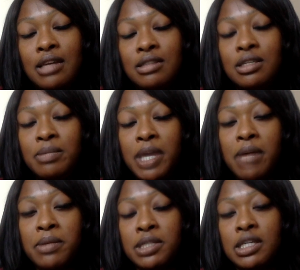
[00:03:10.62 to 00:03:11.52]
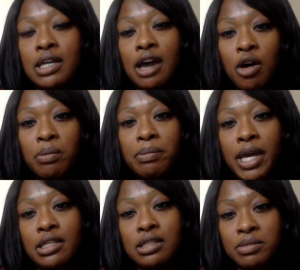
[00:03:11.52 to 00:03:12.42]
to be able to help
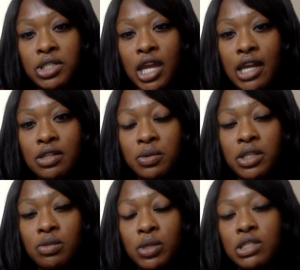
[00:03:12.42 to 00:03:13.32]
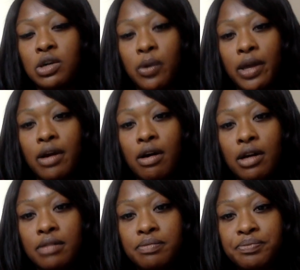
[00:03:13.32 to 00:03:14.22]
make some change with what's going
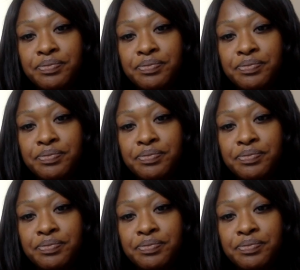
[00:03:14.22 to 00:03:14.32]
on.